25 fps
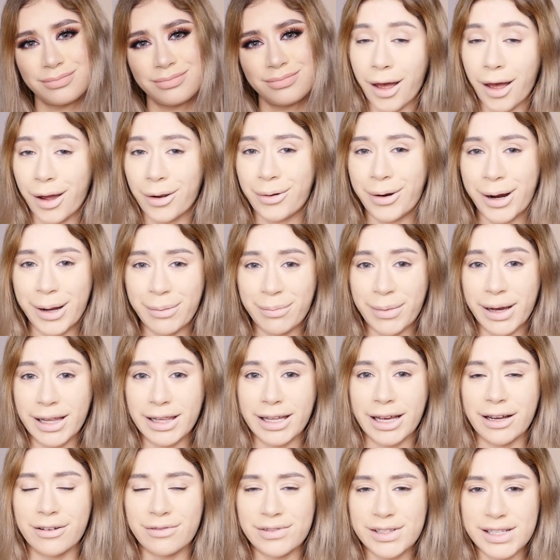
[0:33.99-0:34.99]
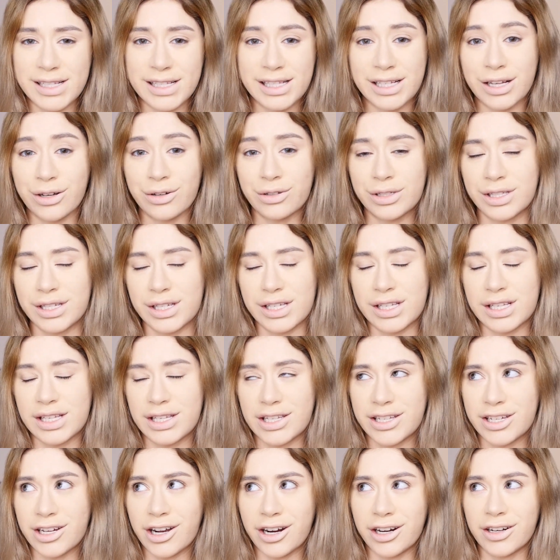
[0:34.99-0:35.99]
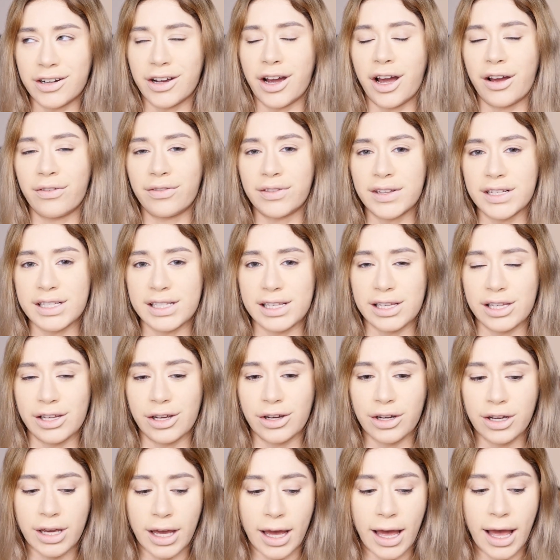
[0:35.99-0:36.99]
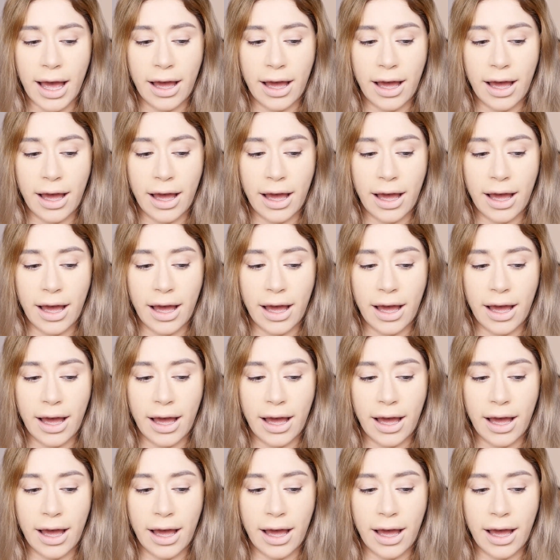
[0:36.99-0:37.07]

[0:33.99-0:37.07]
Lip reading: All right, my loves, so to start off this look,